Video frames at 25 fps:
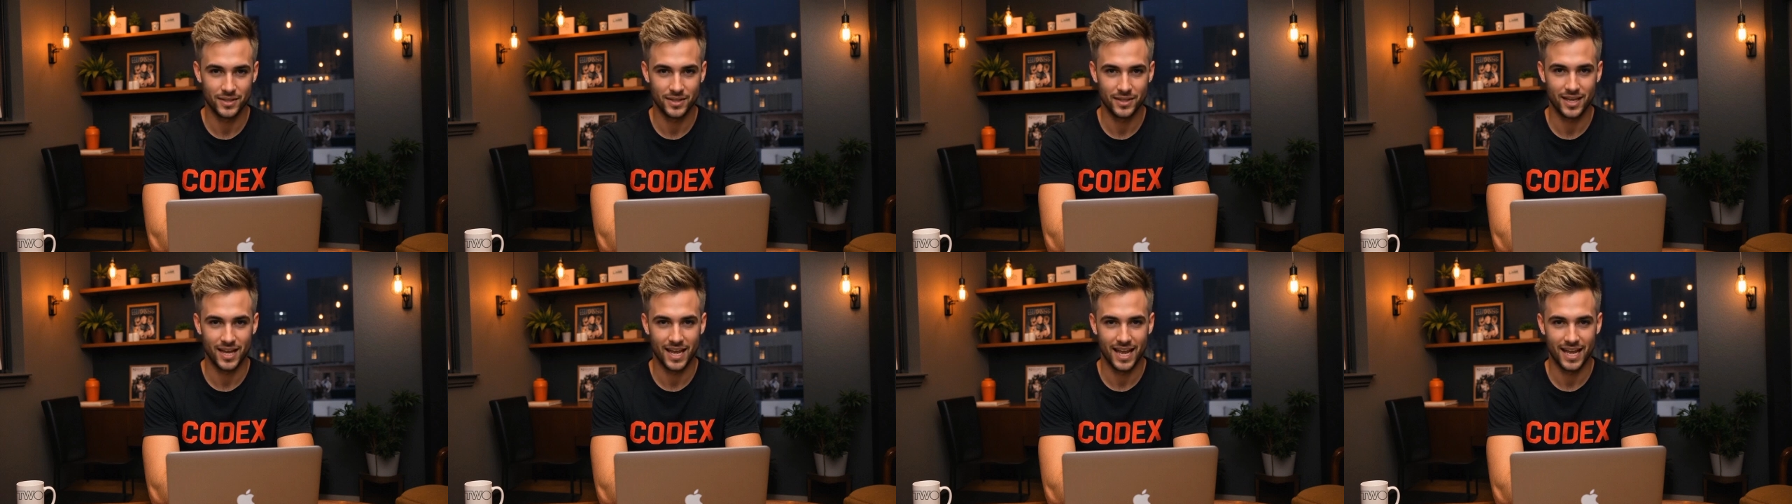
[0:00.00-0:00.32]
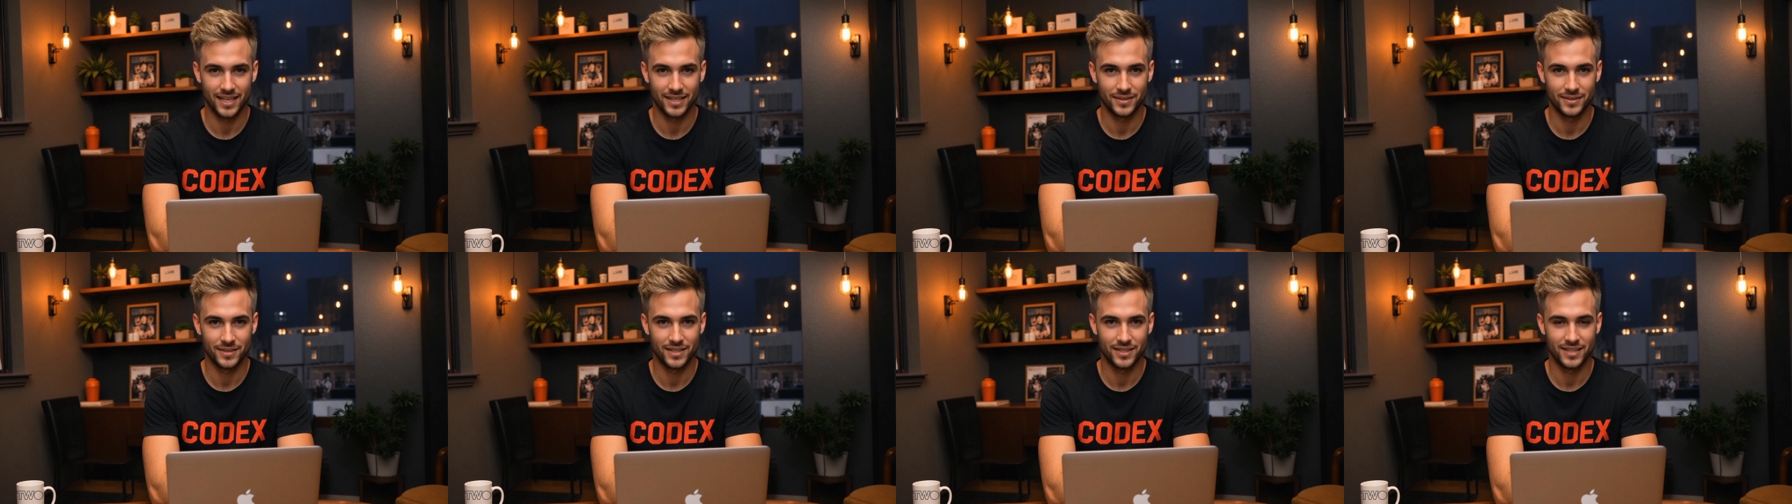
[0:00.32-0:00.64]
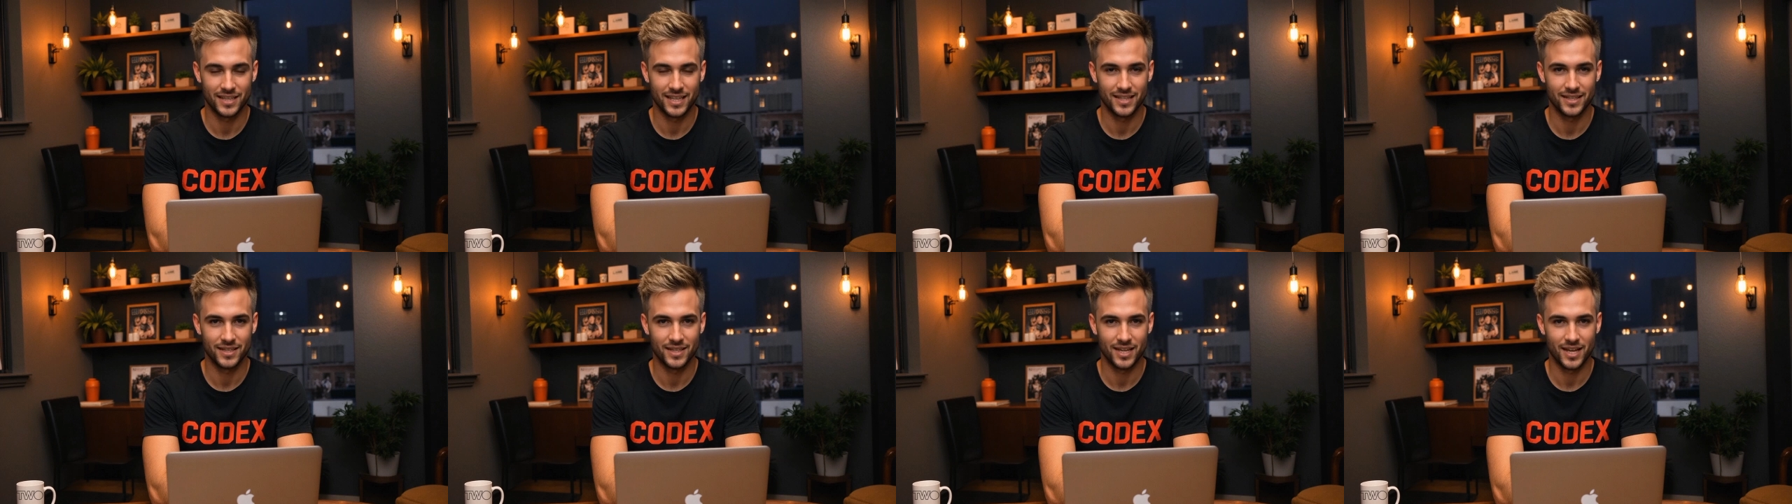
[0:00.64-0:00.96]
Add
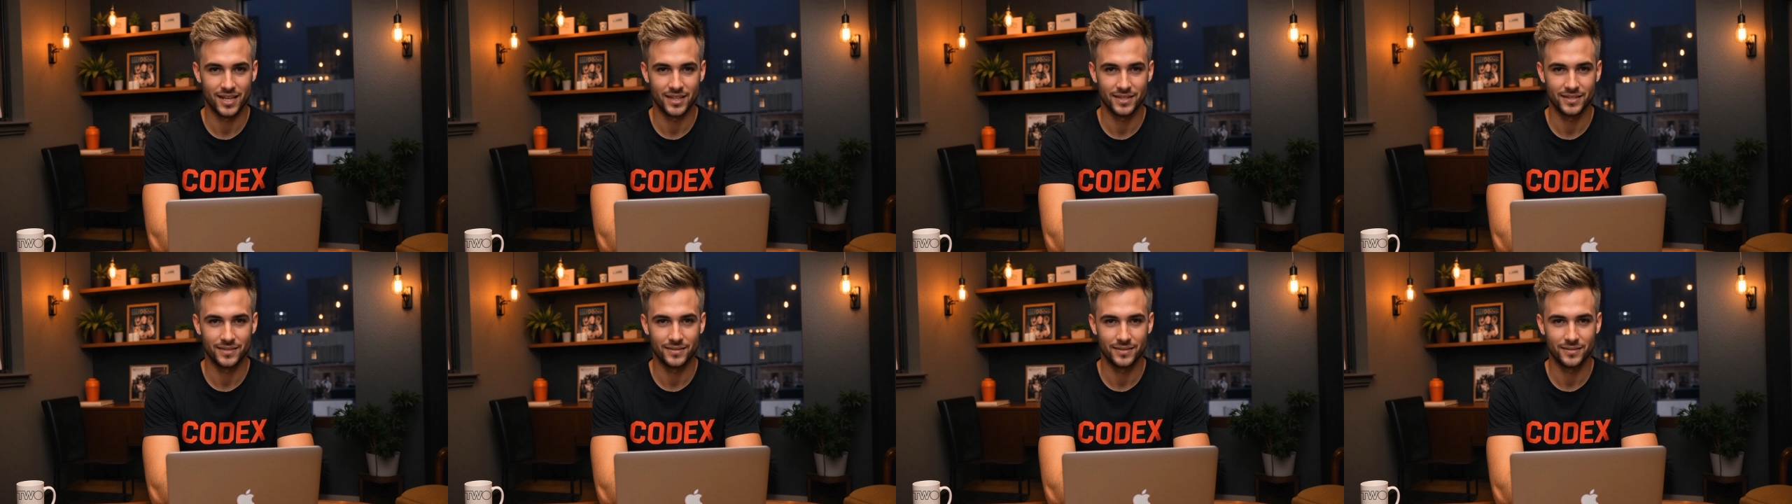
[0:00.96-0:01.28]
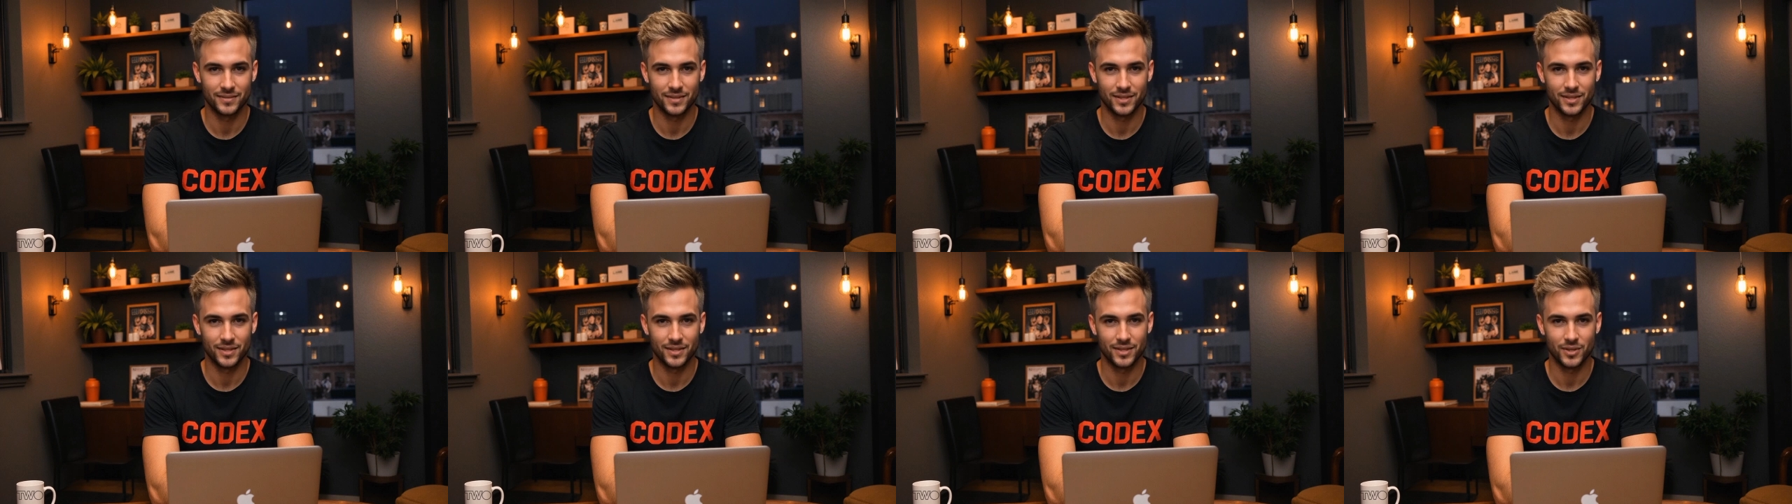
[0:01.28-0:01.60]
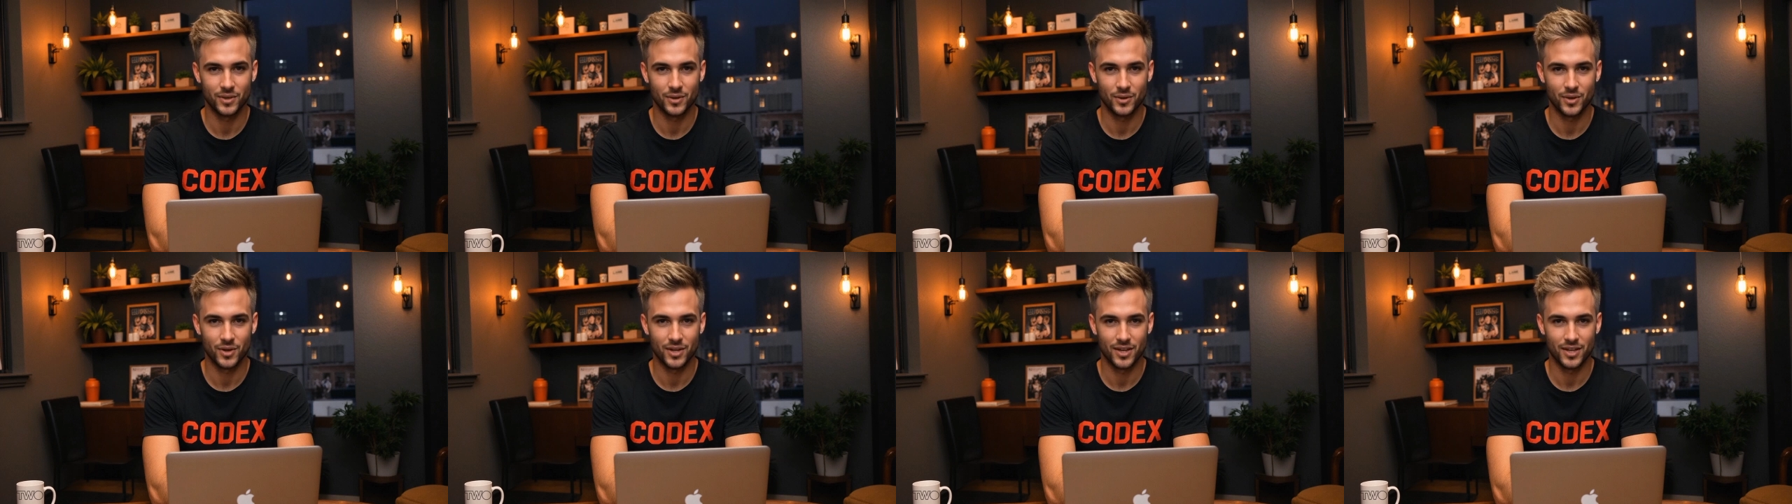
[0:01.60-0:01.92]
missing tests.
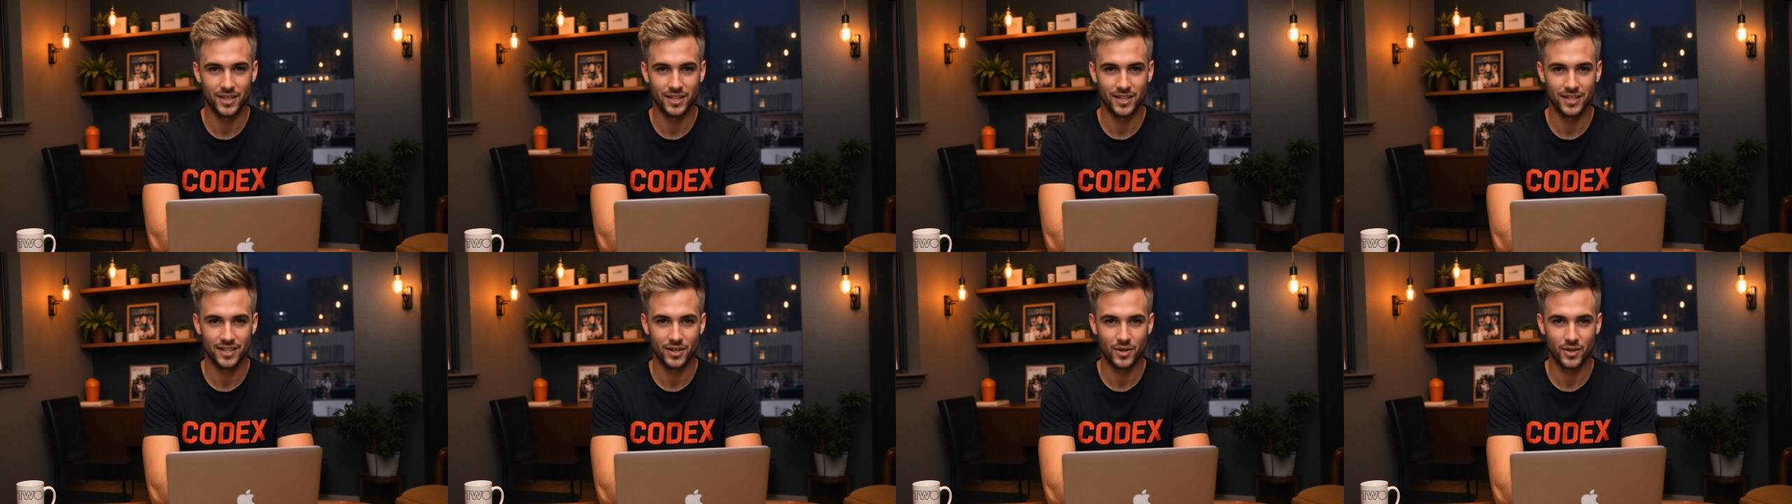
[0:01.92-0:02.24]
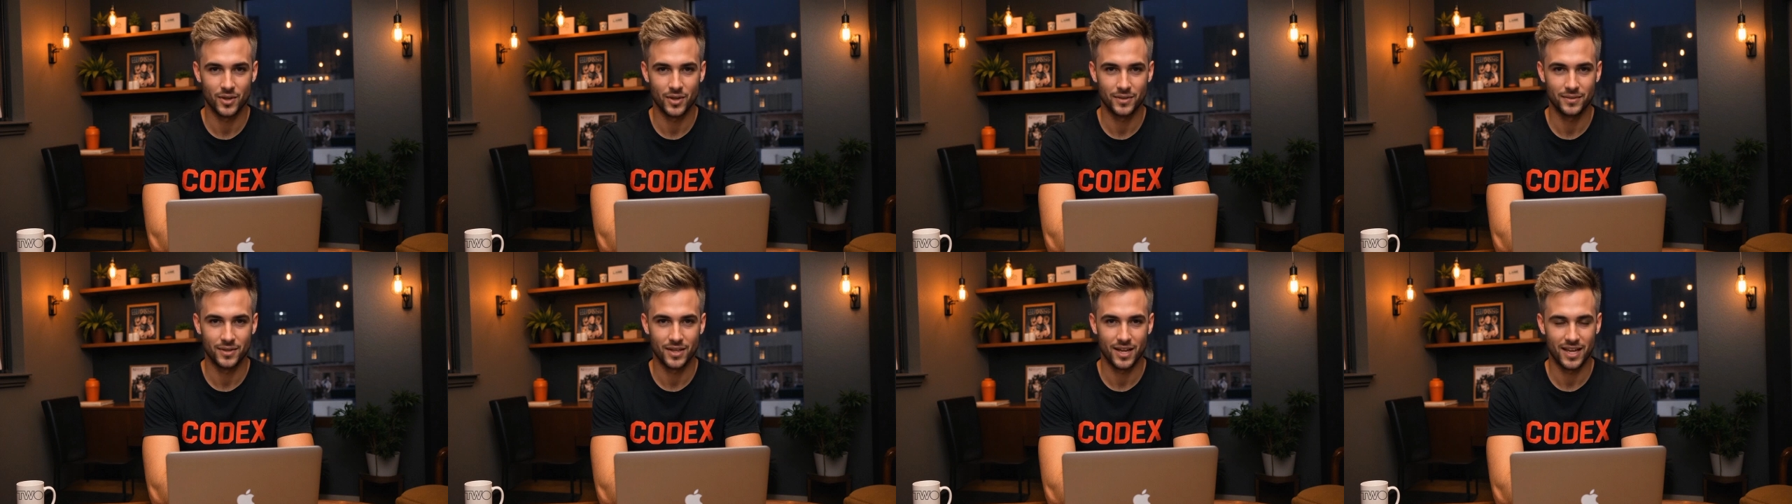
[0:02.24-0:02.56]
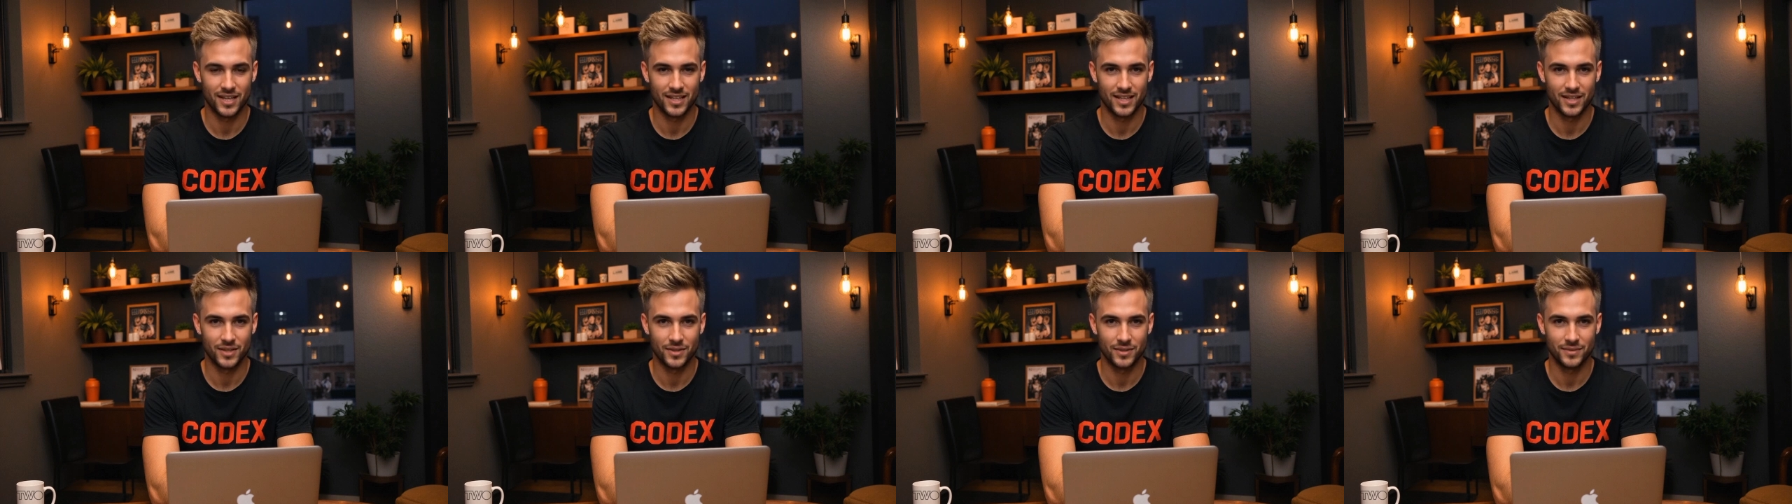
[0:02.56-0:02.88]
You were gonna do it,
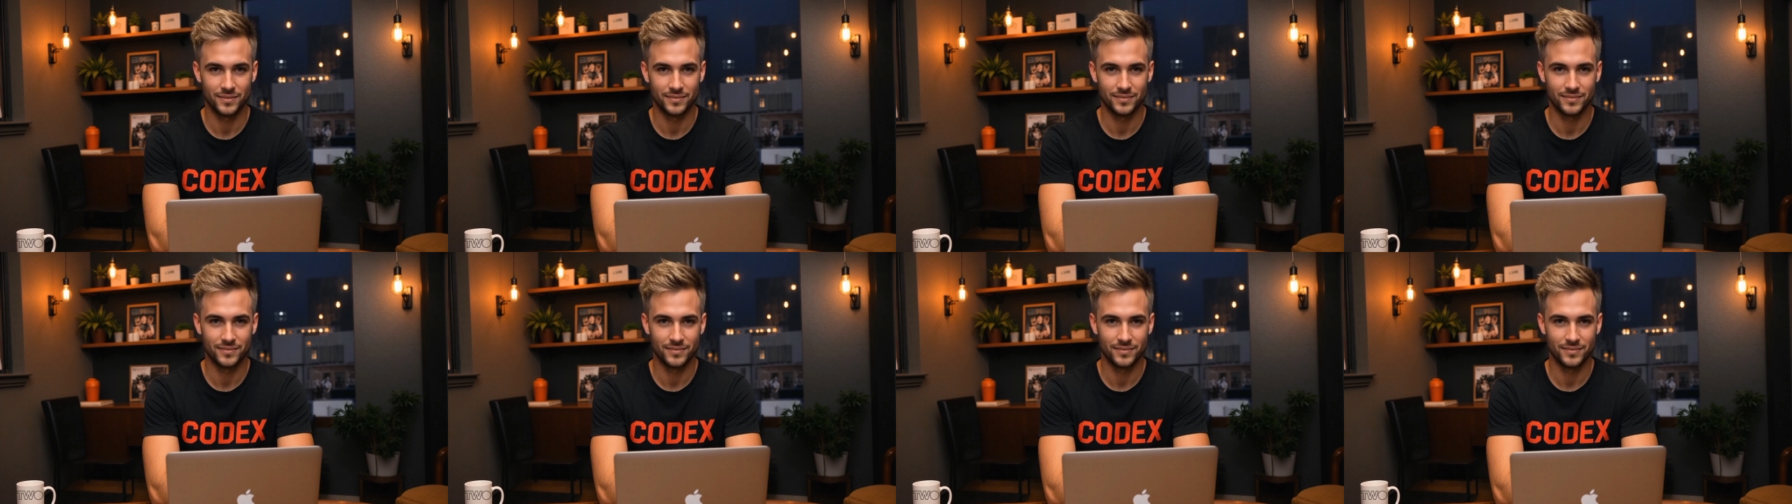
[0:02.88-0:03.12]
weren't you?